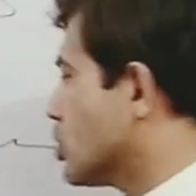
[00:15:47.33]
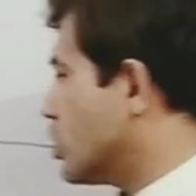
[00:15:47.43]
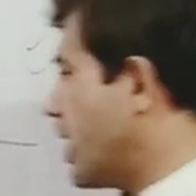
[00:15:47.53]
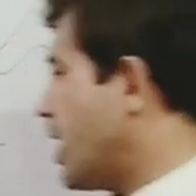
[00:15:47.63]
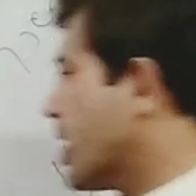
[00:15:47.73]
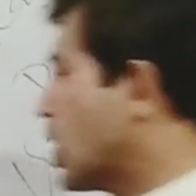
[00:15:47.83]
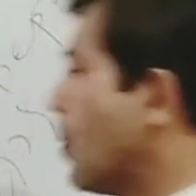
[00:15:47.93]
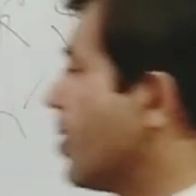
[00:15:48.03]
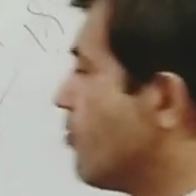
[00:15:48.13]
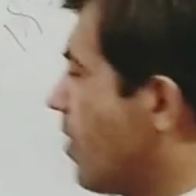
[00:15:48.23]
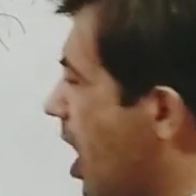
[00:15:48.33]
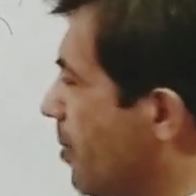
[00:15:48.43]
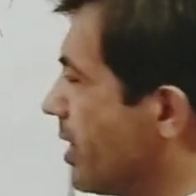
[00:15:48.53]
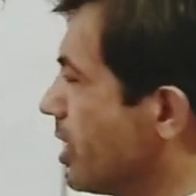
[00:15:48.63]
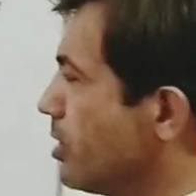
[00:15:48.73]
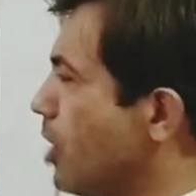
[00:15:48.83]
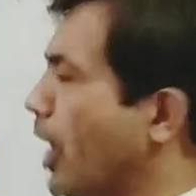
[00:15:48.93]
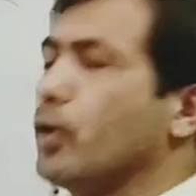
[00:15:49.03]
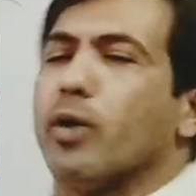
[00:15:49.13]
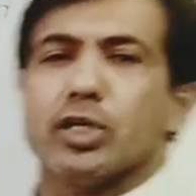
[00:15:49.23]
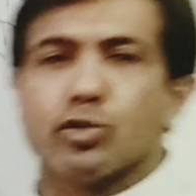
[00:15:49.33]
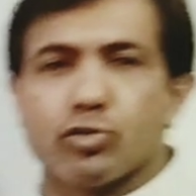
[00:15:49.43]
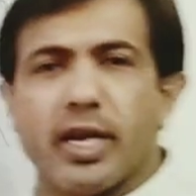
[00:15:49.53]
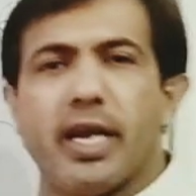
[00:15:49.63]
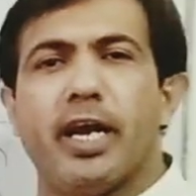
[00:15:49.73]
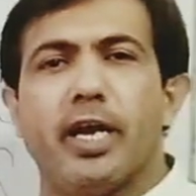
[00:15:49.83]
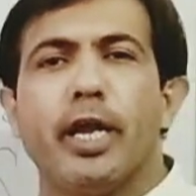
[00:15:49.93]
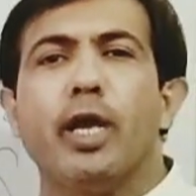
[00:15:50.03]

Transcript: today global warming, your trade,